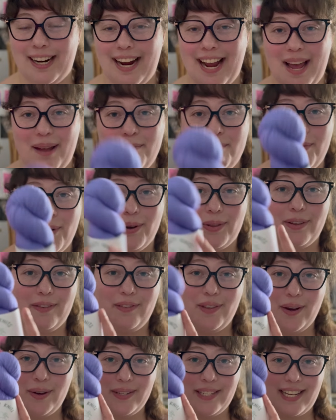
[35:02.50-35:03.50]
and both of
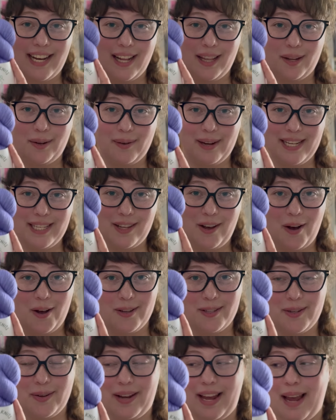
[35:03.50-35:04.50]
those colorways
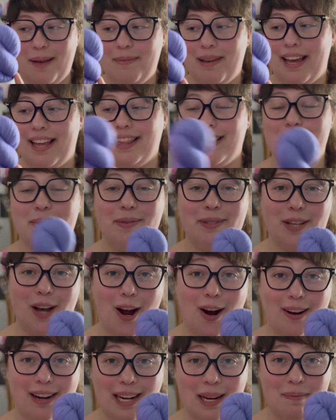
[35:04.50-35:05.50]
also came in. This one's
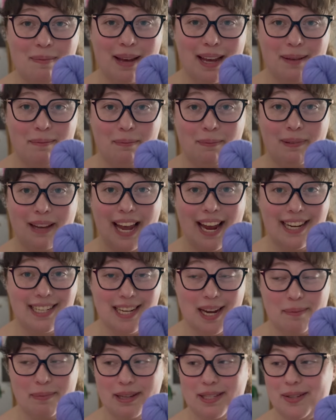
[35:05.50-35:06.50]
already caked
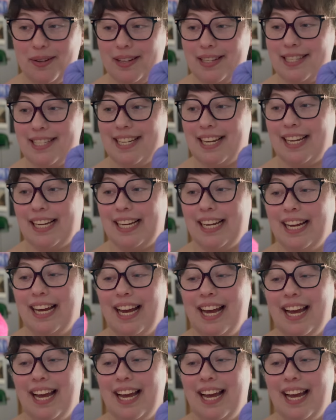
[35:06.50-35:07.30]
up, as you can see.